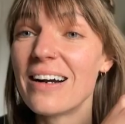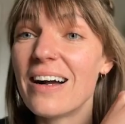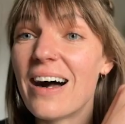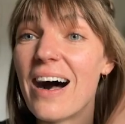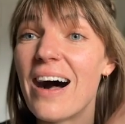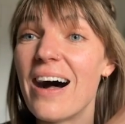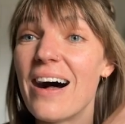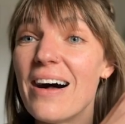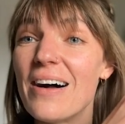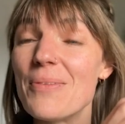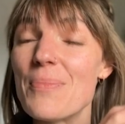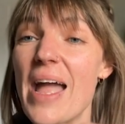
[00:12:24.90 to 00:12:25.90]

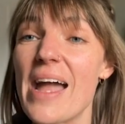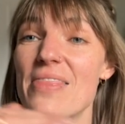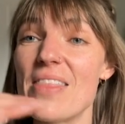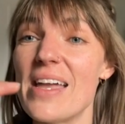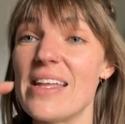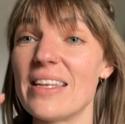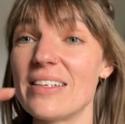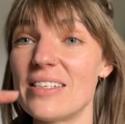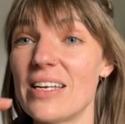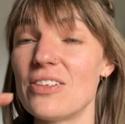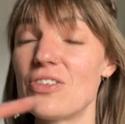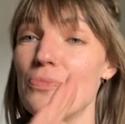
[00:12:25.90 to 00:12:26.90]
and then
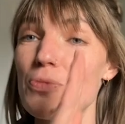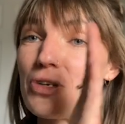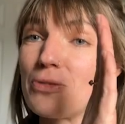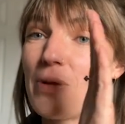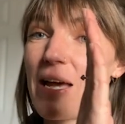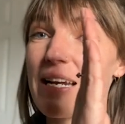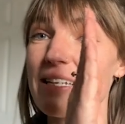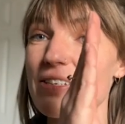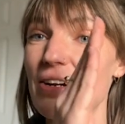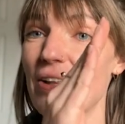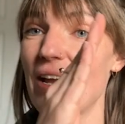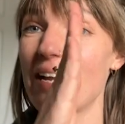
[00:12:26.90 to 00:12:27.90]
so most planets
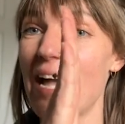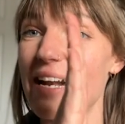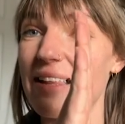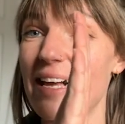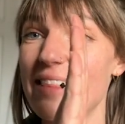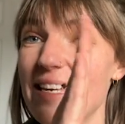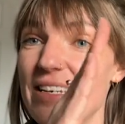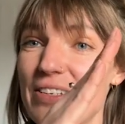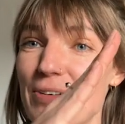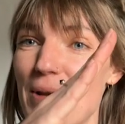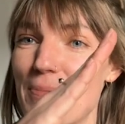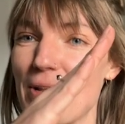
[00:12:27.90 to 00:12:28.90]
are kind of like this,
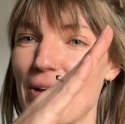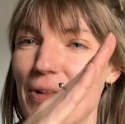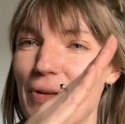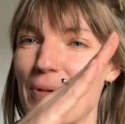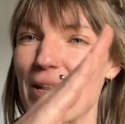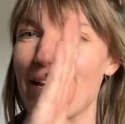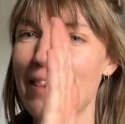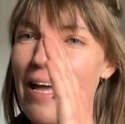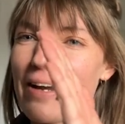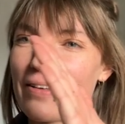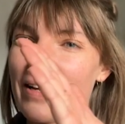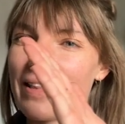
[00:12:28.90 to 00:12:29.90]
or maybe a little bit like
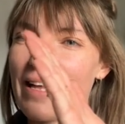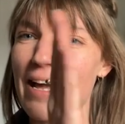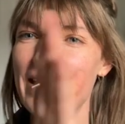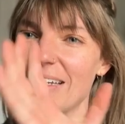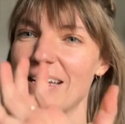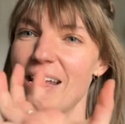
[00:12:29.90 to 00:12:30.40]
that,